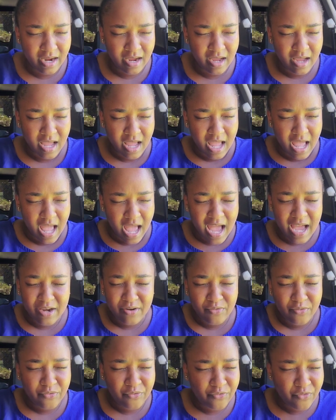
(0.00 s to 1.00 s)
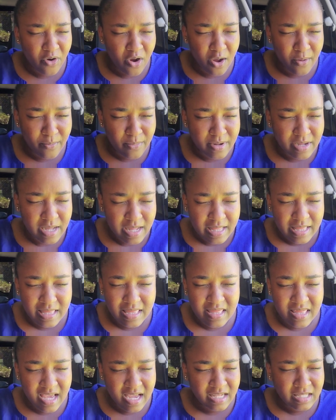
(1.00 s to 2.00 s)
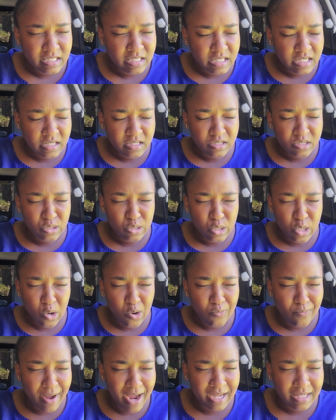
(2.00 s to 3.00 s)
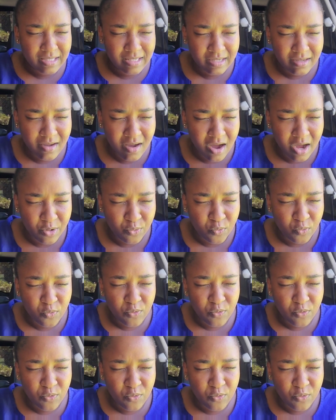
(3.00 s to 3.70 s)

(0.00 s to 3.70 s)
And from then till now, mighty God,